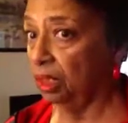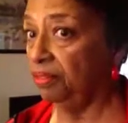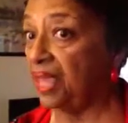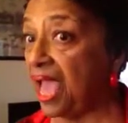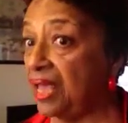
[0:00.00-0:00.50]

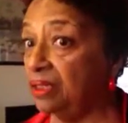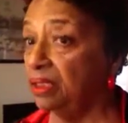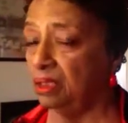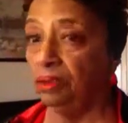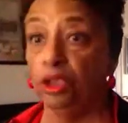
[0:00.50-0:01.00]
that
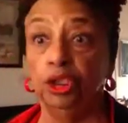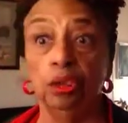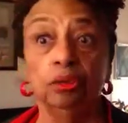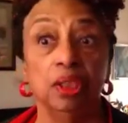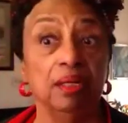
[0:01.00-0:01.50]
the
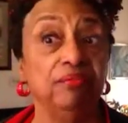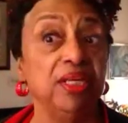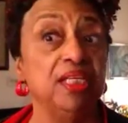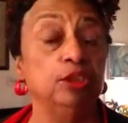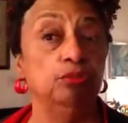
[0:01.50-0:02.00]
children of
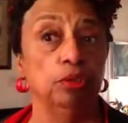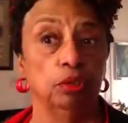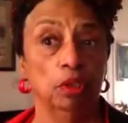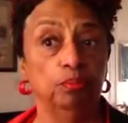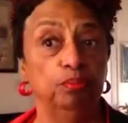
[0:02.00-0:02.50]

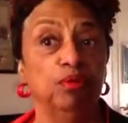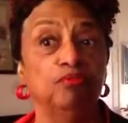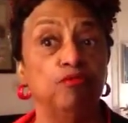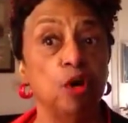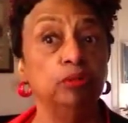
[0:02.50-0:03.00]
Israel
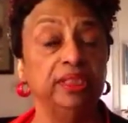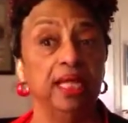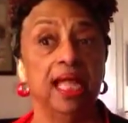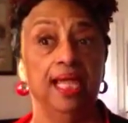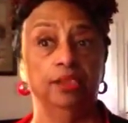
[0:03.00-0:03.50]
provoked
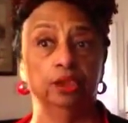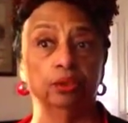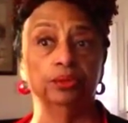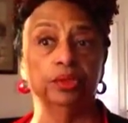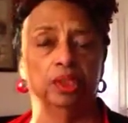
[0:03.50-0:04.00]
their
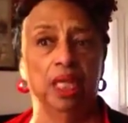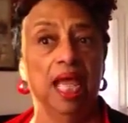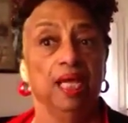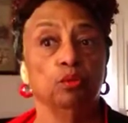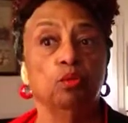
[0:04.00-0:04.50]
angels
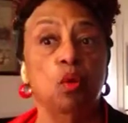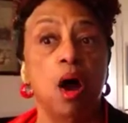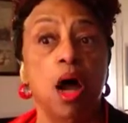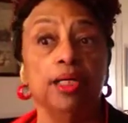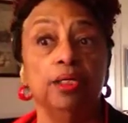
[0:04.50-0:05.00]
and
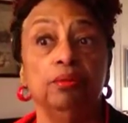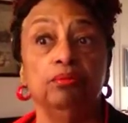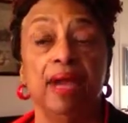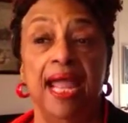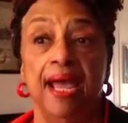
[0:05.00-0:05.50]
wandered
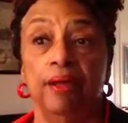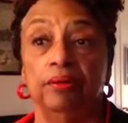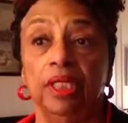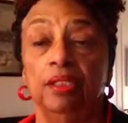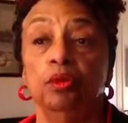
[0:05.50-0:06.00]

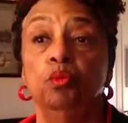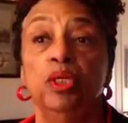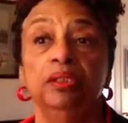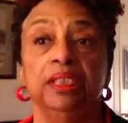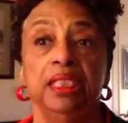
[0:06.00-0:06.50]
around in the
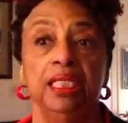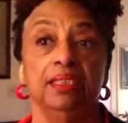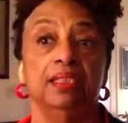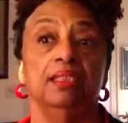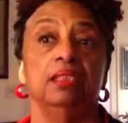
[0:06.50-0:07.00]

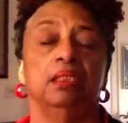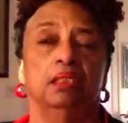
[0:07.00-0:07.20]
wilderness